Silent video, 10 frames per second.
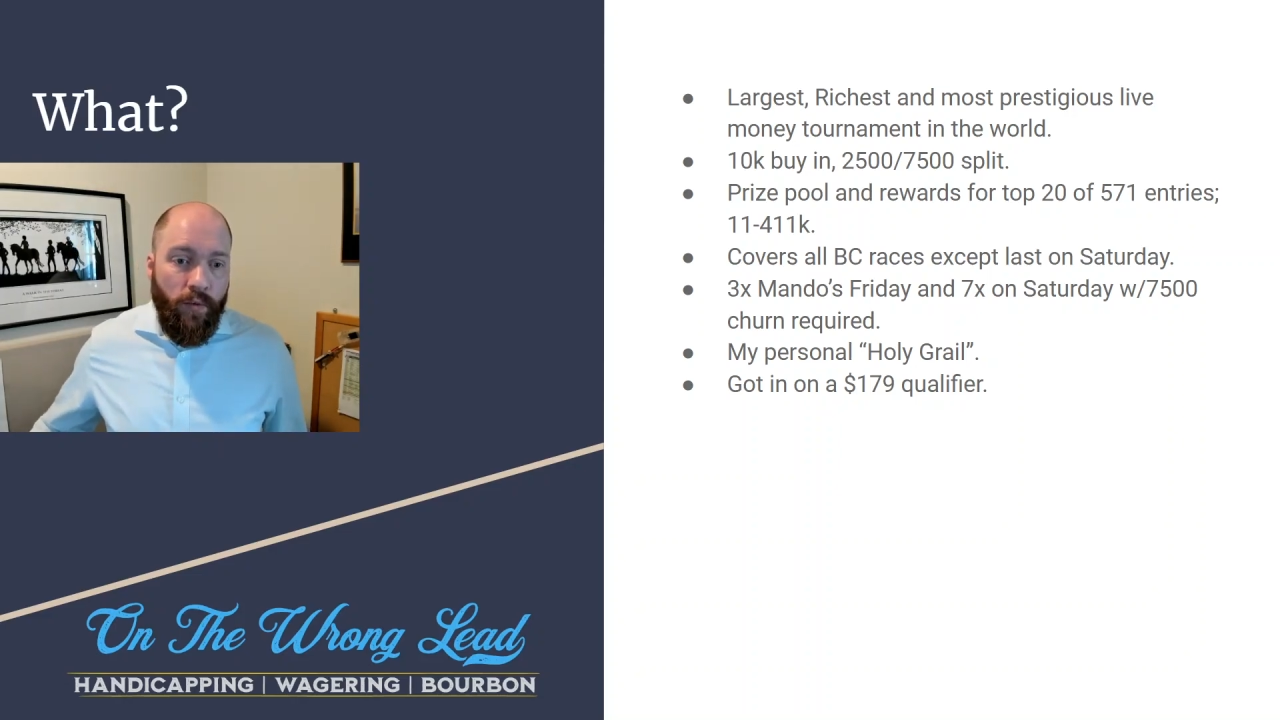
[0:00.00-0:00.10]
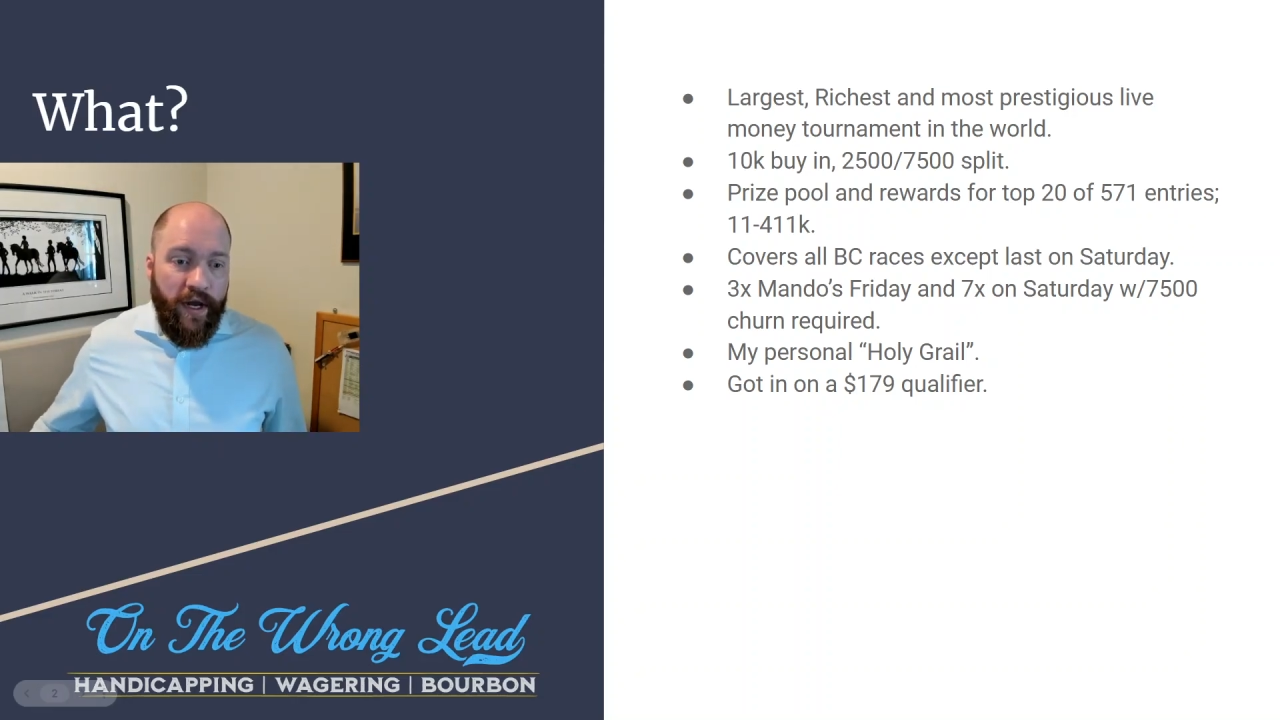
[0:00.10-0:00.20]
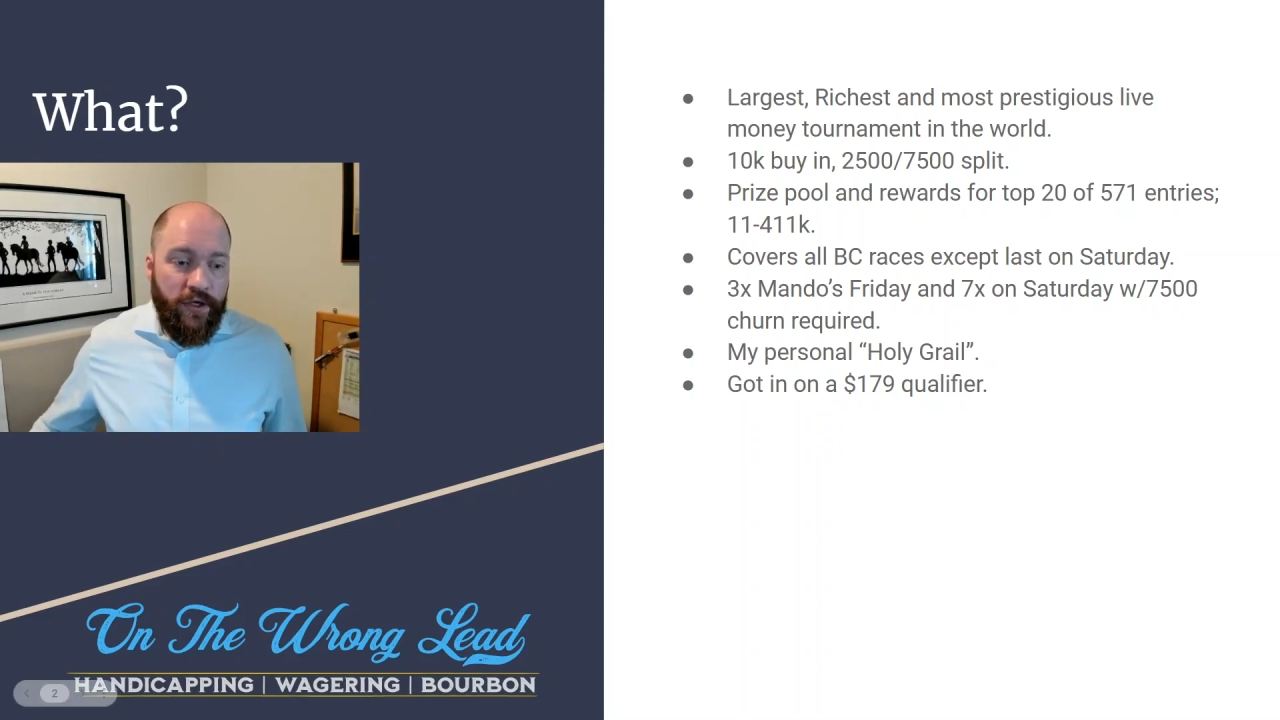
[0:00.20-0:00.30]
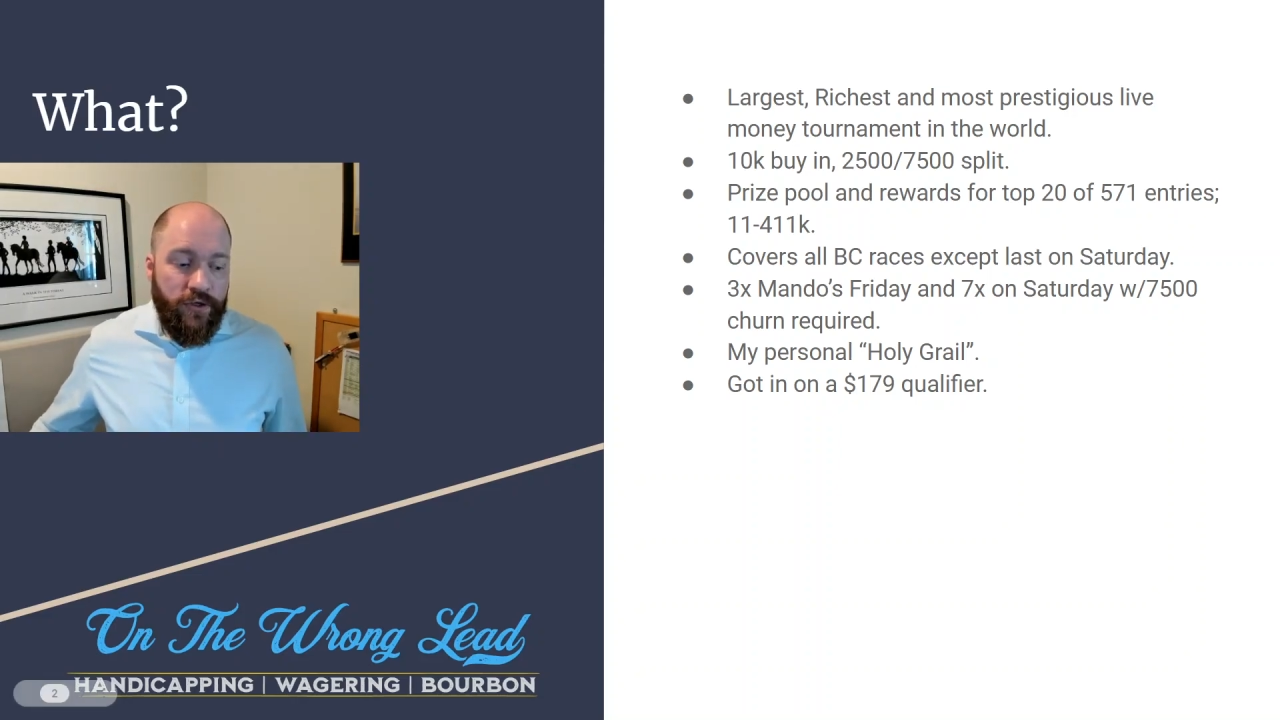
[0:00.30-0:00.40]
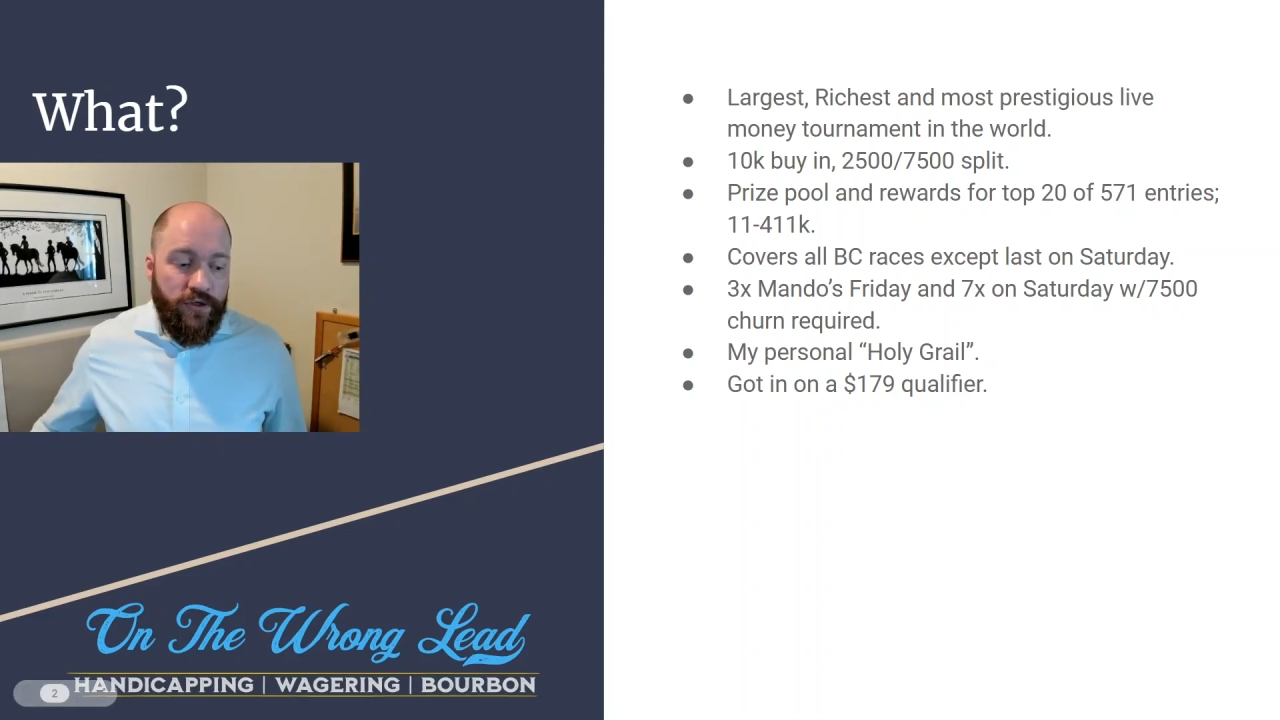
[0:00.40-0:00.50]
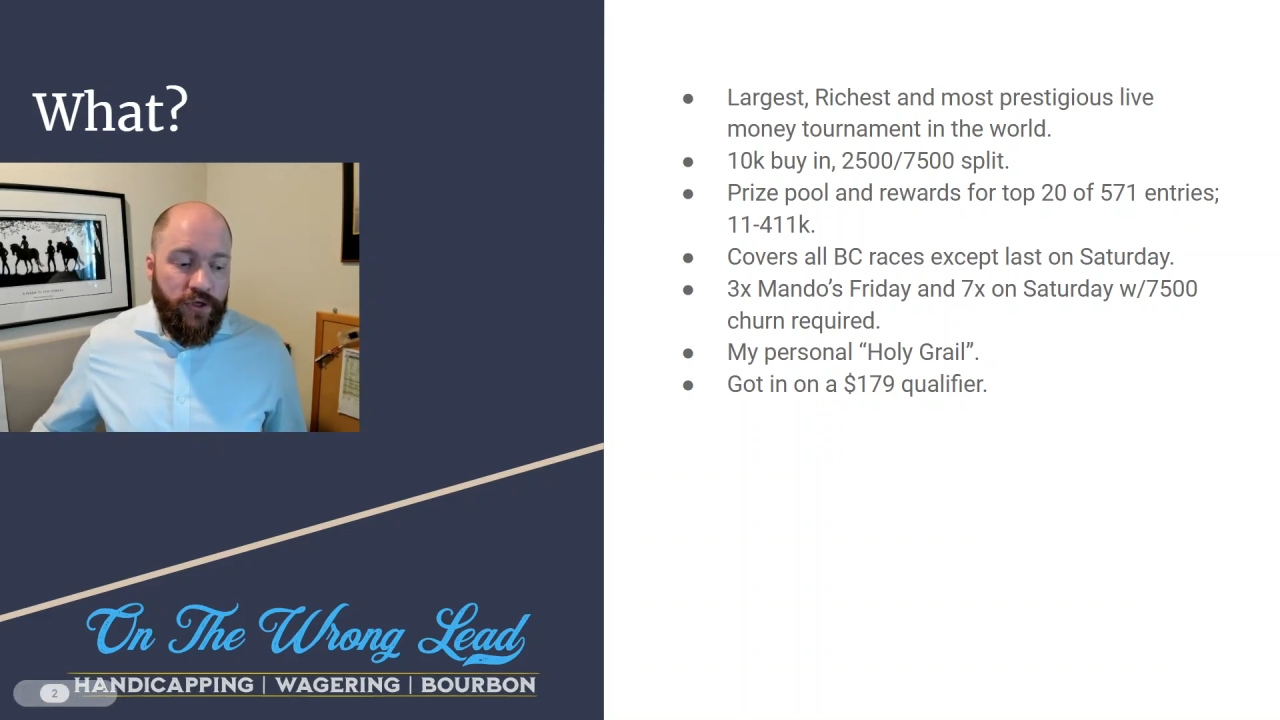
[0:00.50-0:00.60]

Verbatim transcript: wagers.